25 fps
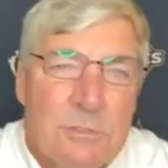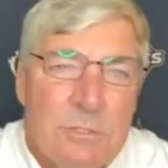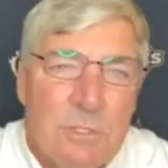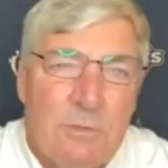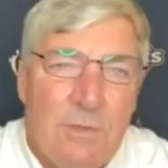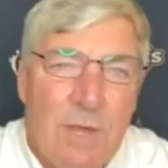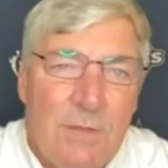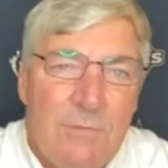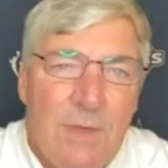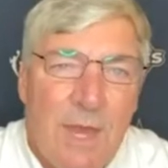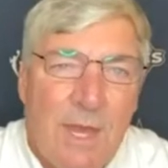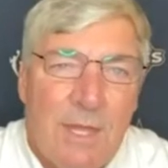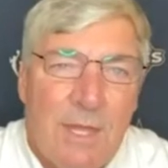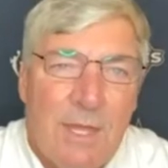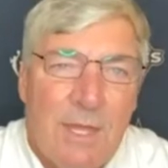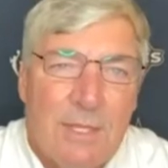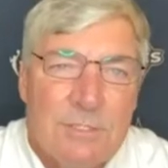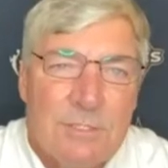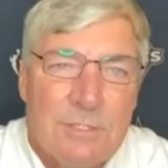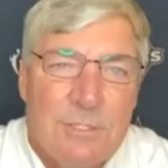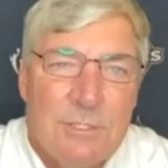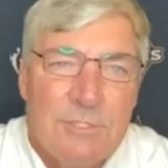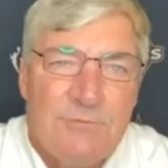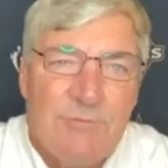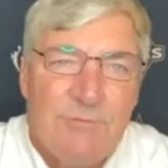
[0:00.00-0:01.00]
So that,
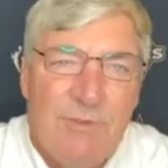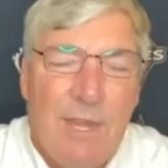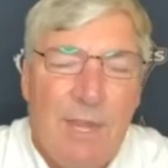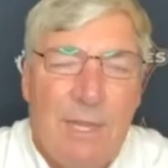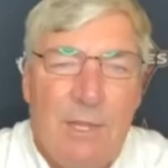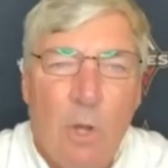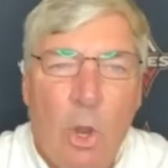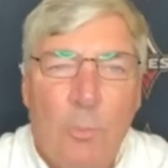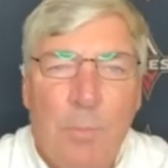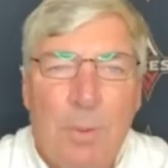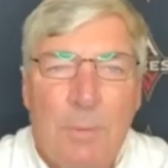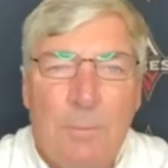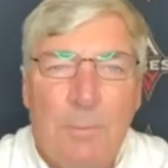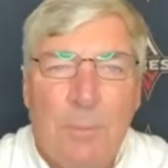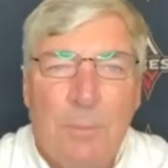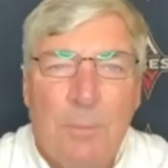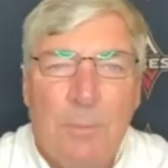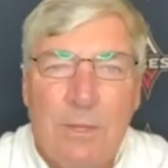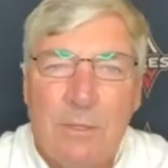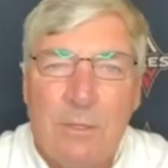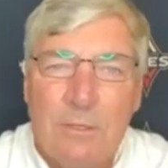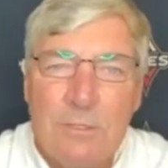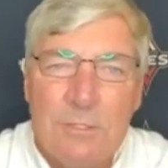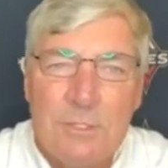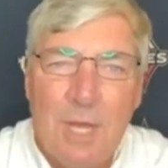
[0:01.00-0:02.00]
that's she's finding open
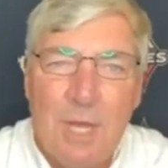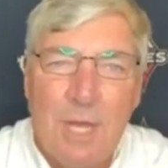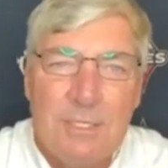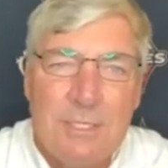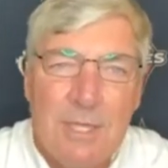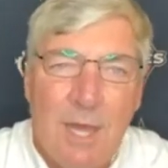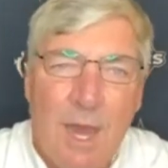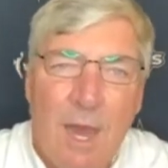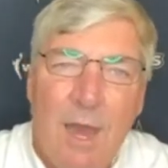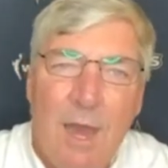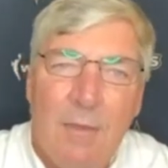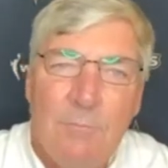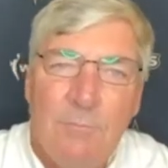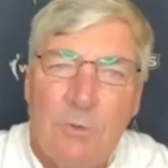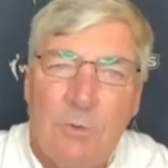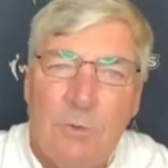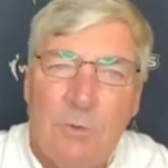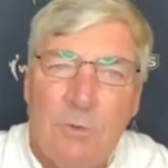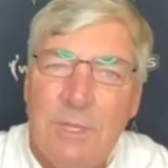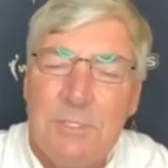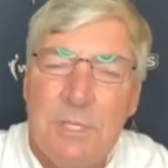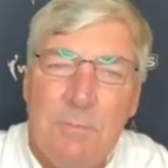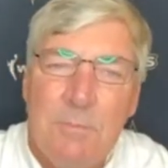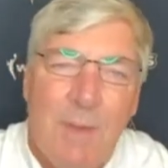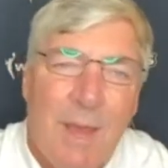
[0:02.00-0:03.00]
players on time for
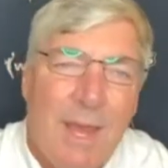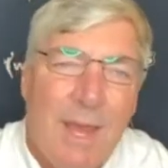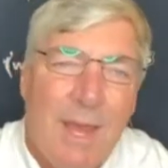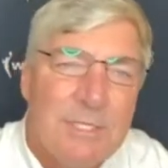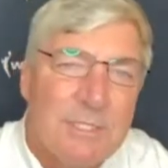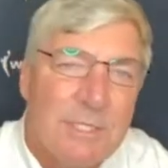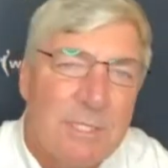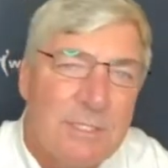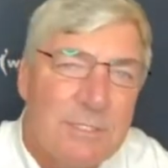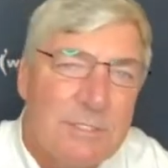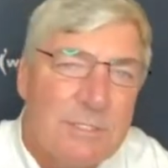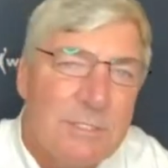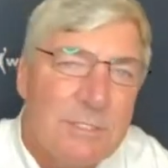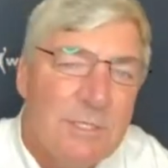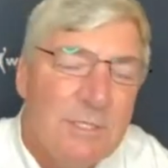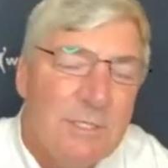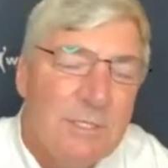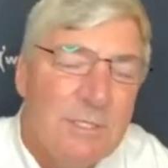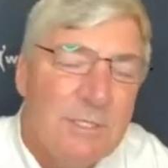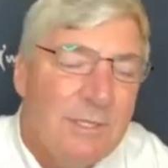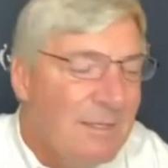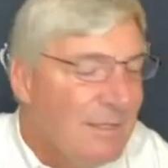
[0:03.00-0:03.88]
easy baskets.